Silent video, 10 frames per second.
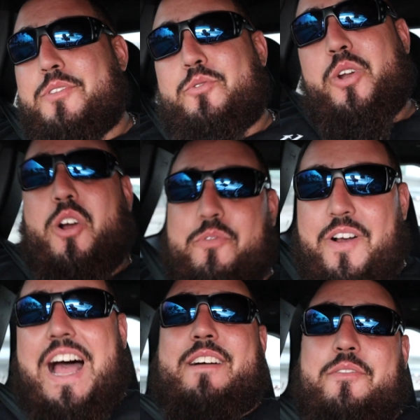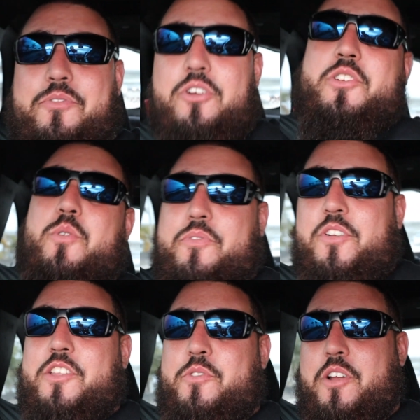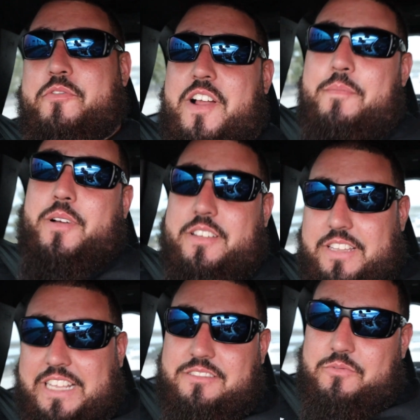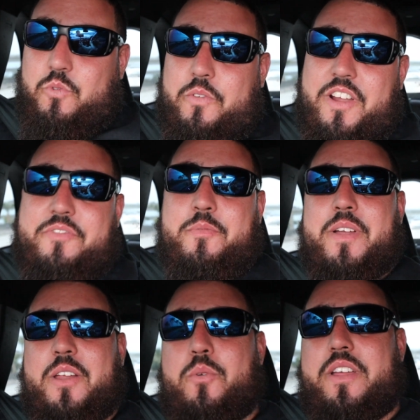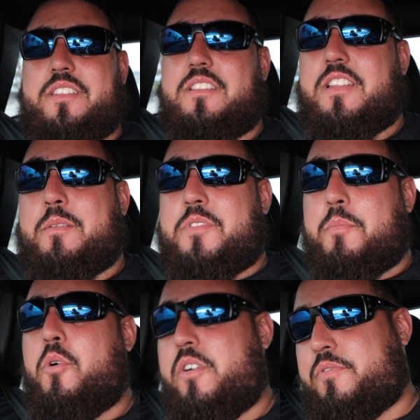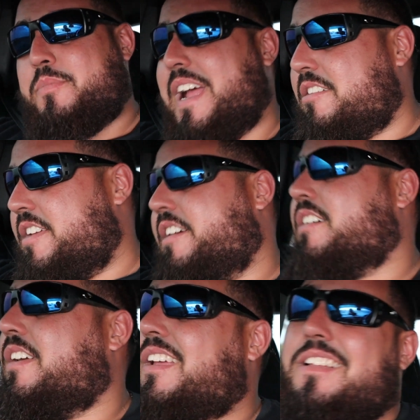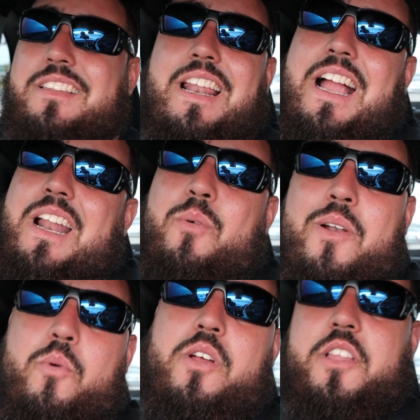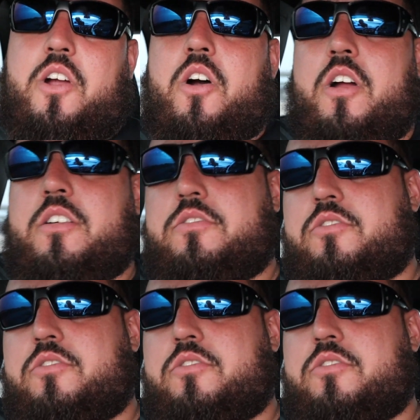305. Unfortunately, we're from the 305, but we're very familiar with the boys from down there. They're not going to want to run the car,